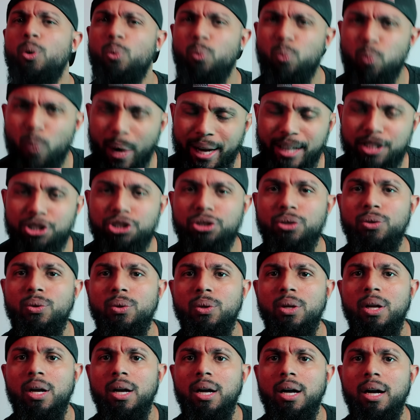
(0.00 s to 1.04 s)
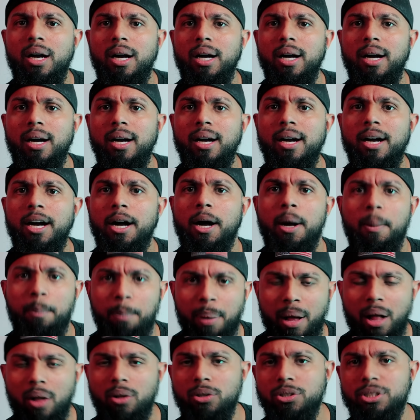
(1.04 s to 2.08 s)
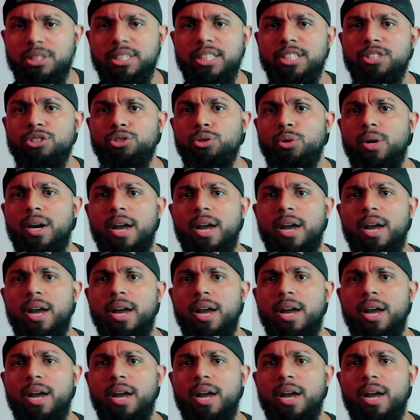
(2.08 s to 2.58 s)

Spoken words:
racial policies